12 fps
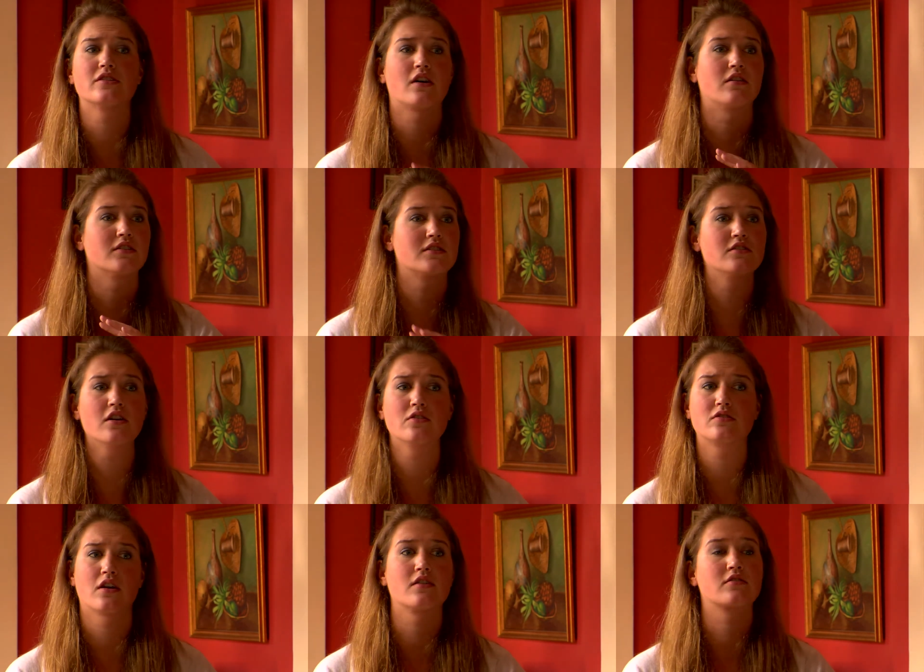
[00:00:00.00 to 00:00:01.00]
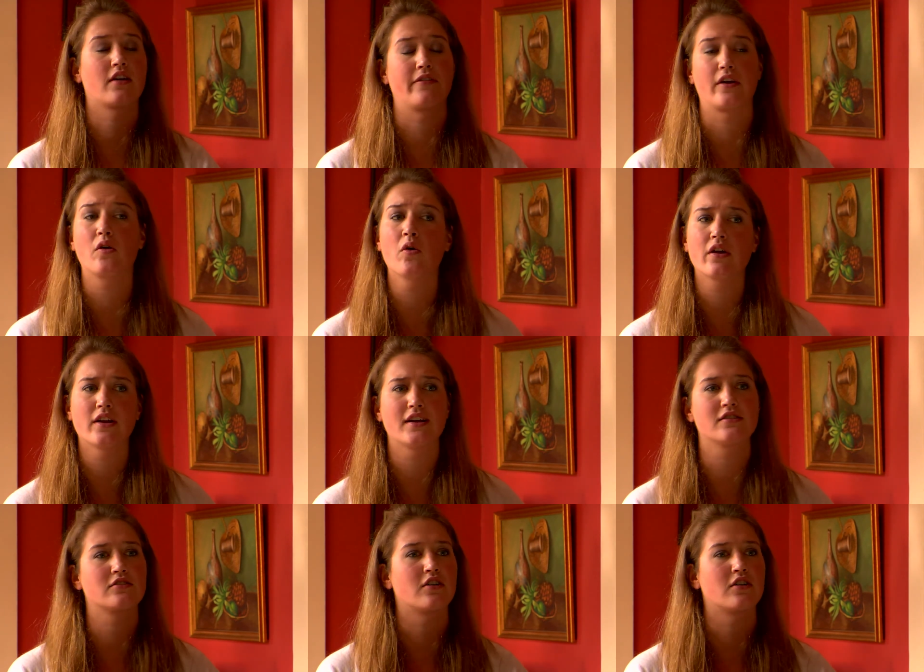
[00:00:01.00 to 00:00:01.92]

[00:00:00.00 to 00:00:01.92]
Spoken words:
all his notes, all his graphic organizers,